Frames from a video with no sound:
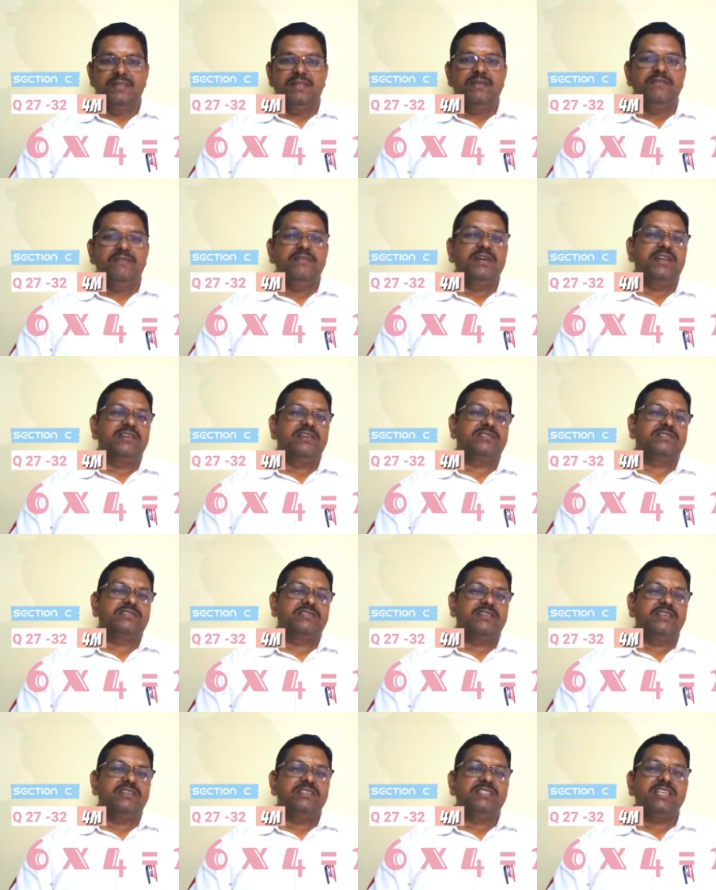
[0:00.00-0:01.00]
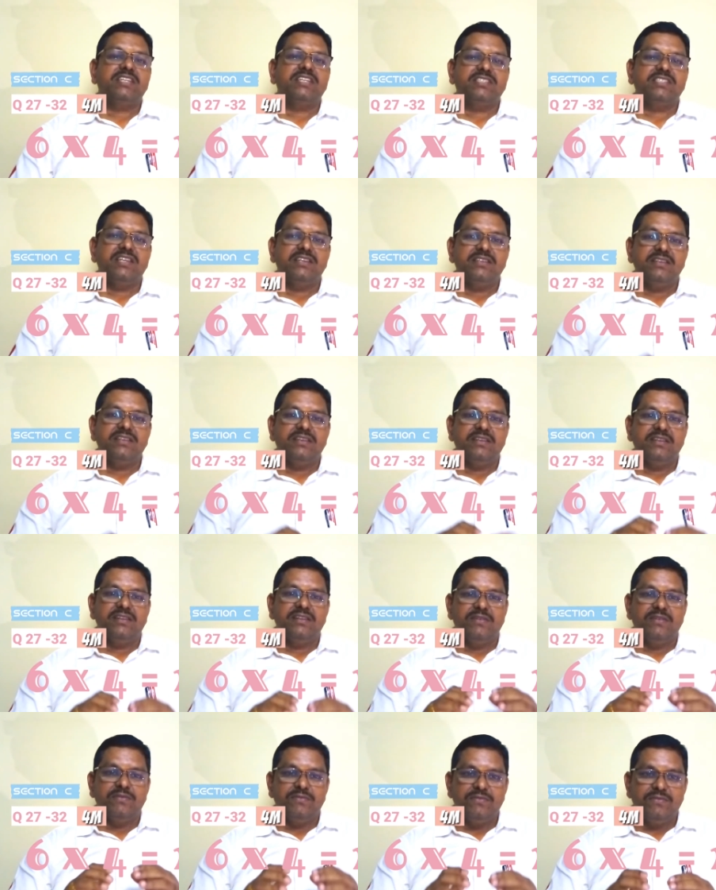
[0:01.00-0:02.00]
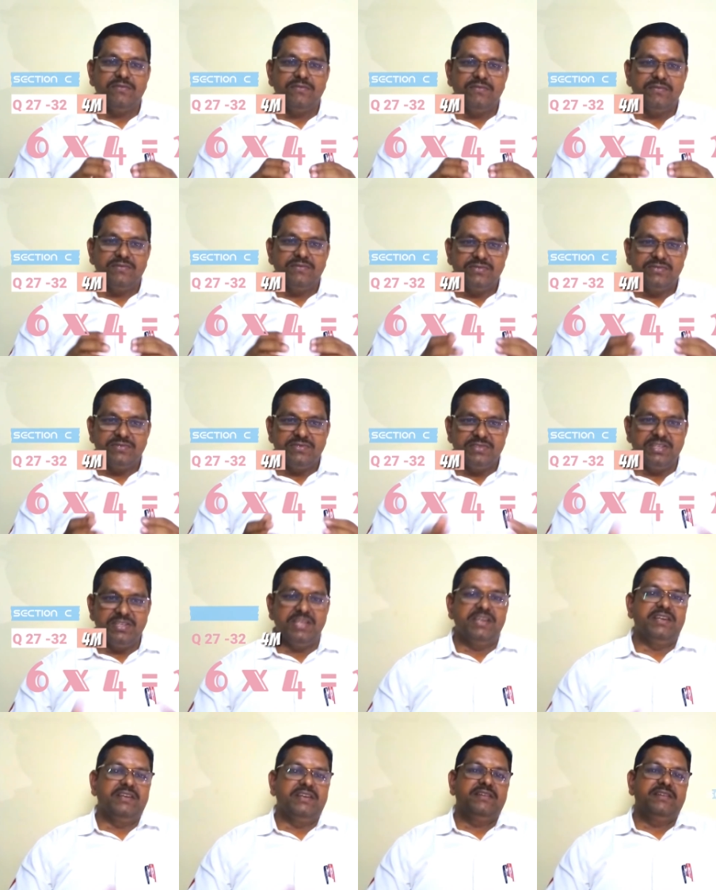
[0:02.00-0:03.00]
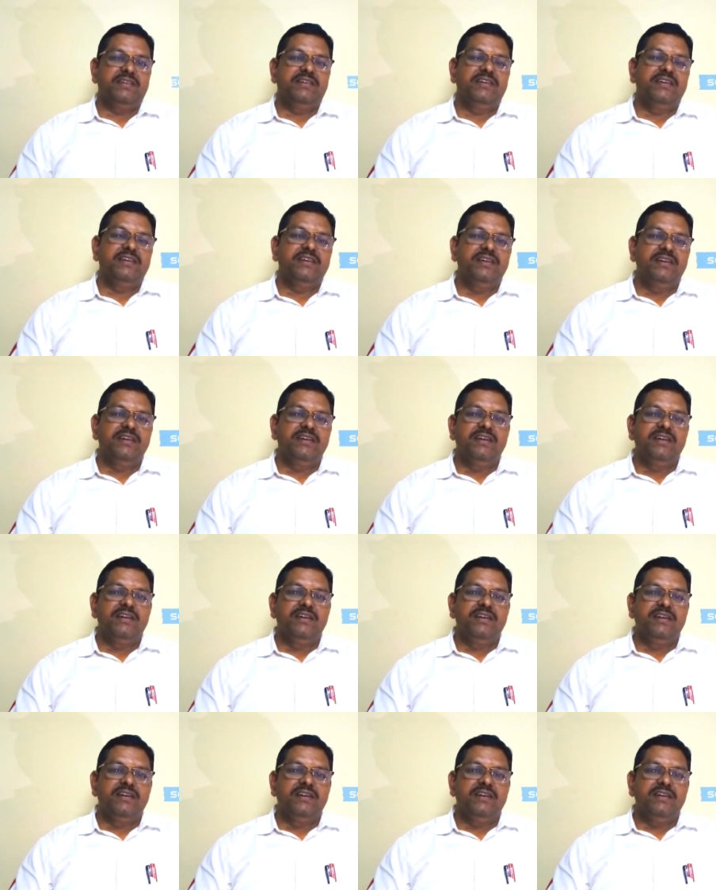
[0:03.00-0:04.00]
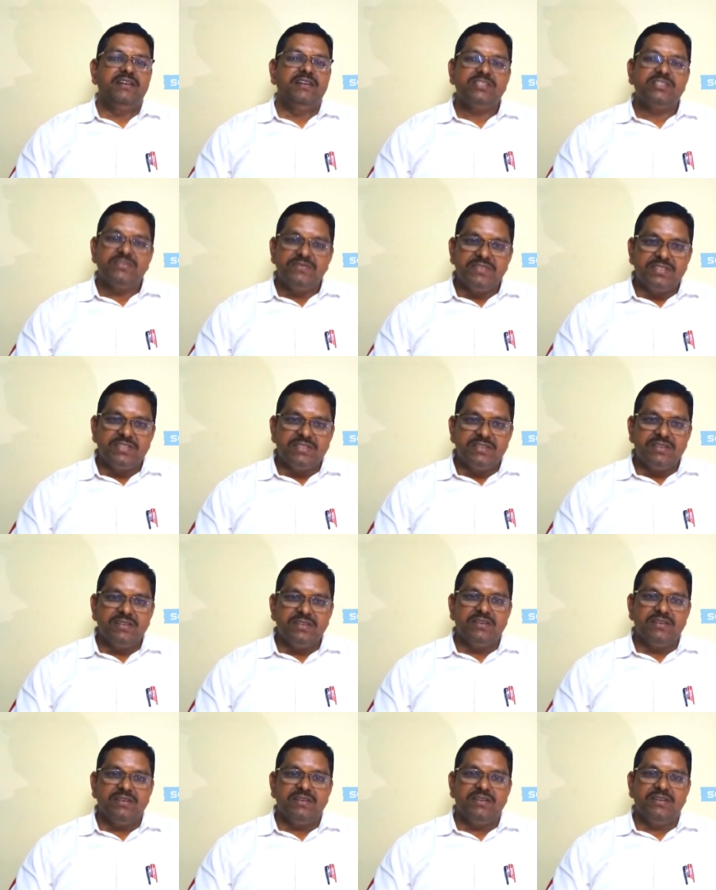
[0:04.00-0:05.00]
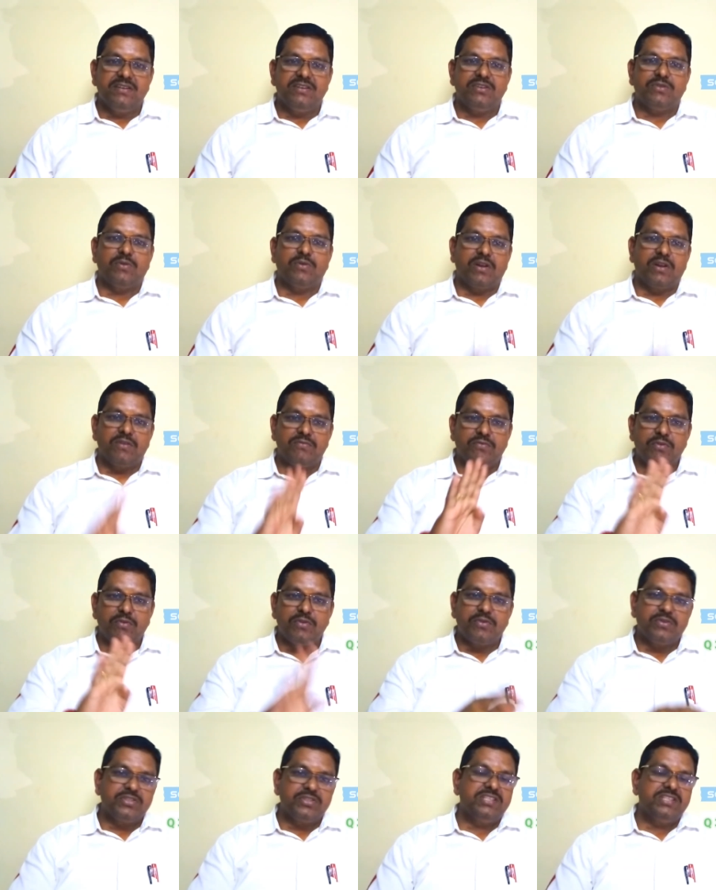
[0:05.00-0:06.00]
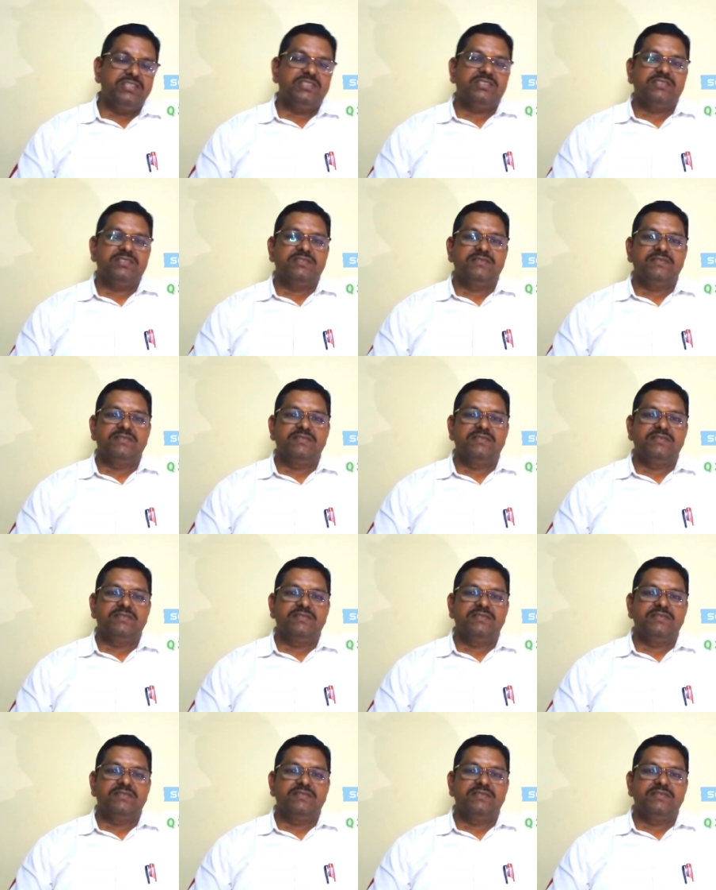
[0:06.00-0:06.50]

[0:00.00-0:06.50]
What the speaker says: whereas section D, it's with total 4 questions,